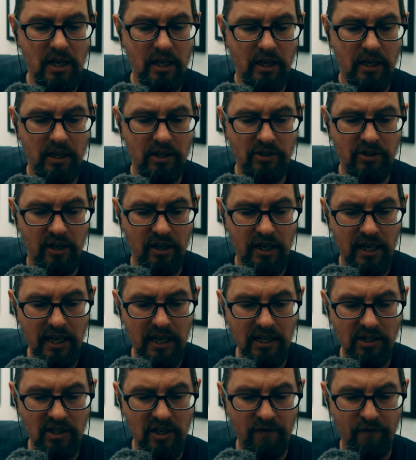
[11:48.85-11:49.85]
it is an
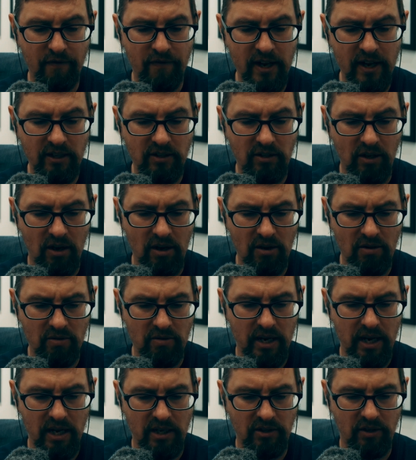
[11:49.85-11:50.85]
easy fit. Oh,
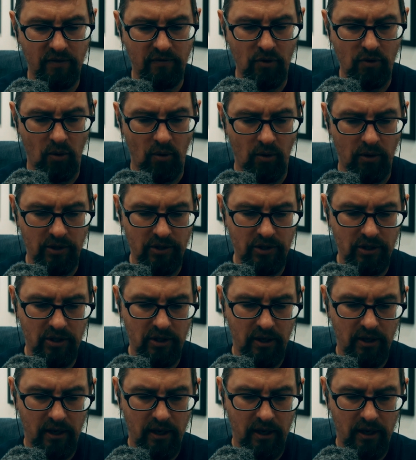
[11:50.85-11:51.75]
yes, of course.